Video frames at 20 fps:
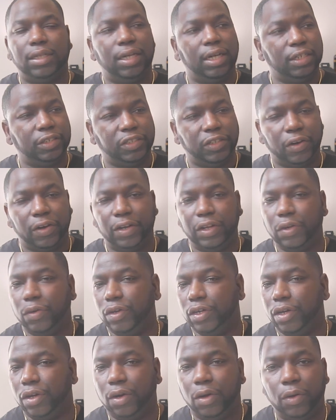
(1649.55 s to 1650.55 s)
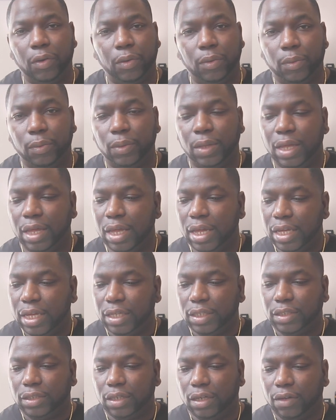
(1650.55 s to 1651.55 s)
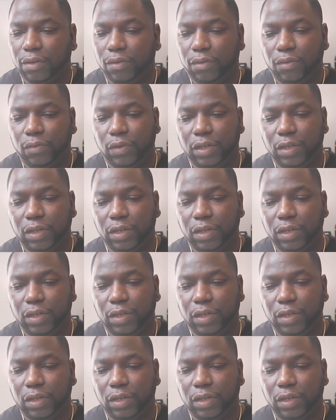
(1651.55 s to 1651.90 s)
a journey on your own to